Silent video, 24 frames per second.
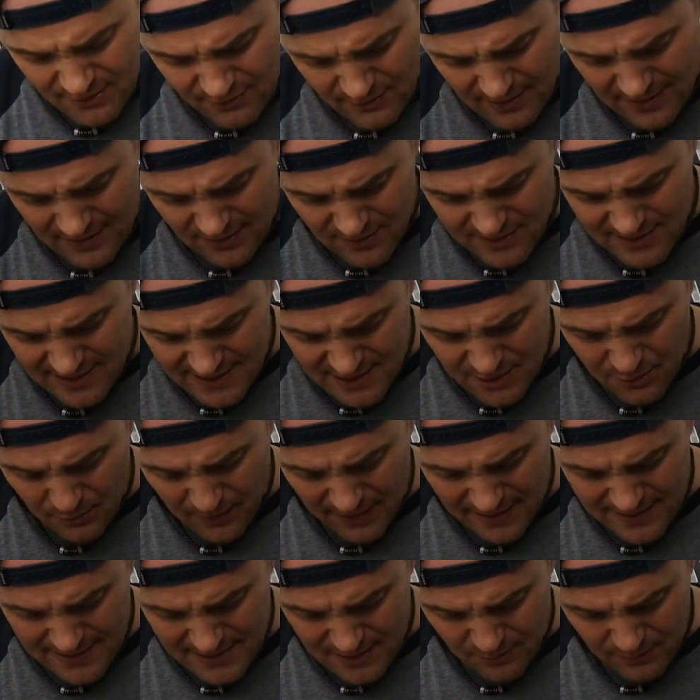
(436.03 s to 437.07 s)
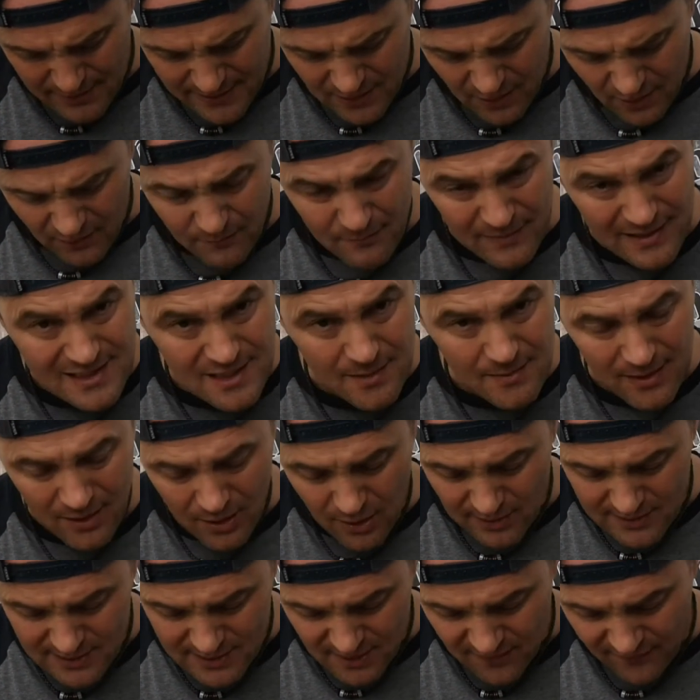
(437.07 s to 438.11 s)
into a little situation where you're not messing
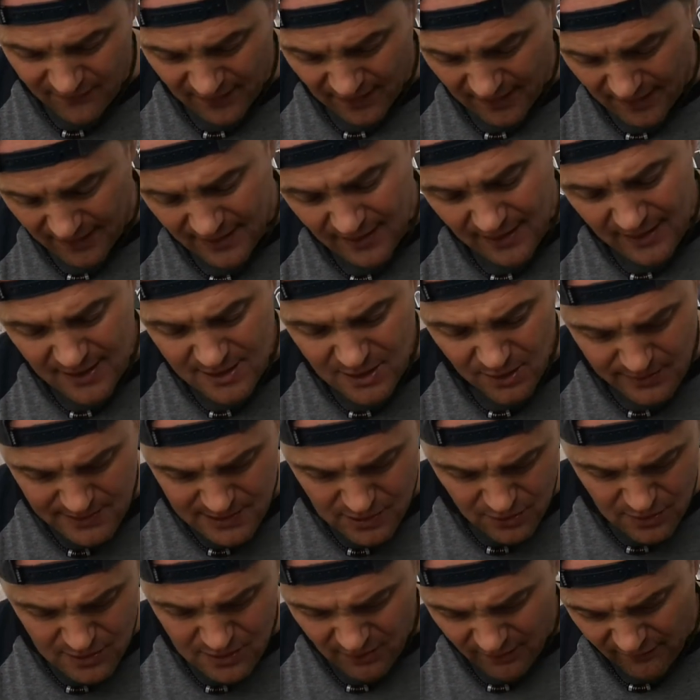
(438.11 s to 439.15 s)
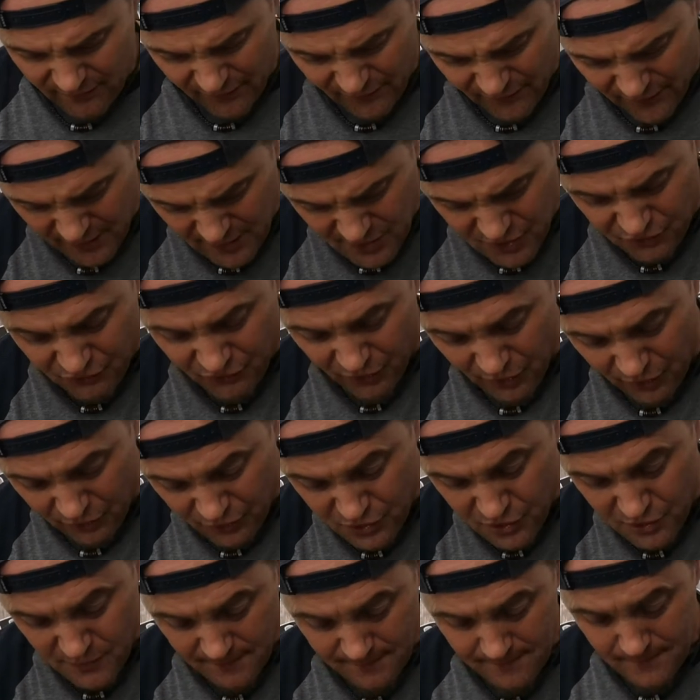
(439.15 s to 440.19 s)
about going to the van, it's always good to have a few
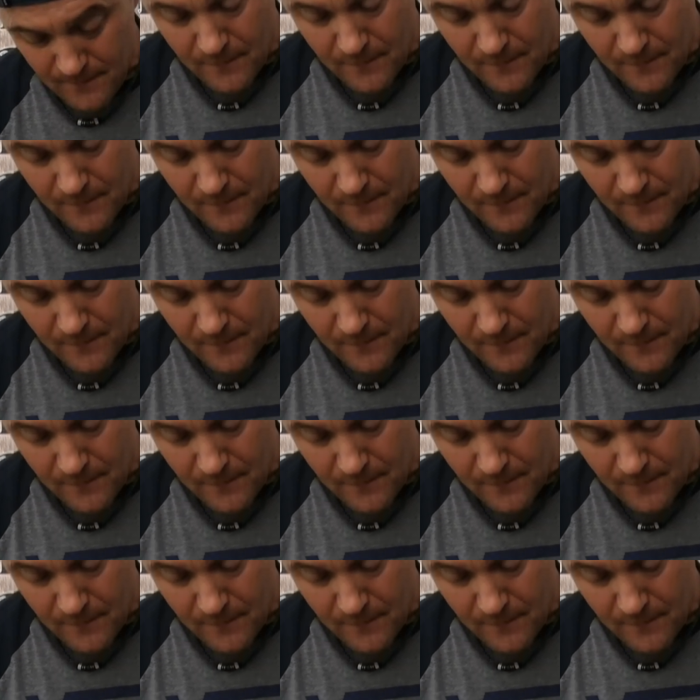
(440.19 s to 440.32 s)
screws,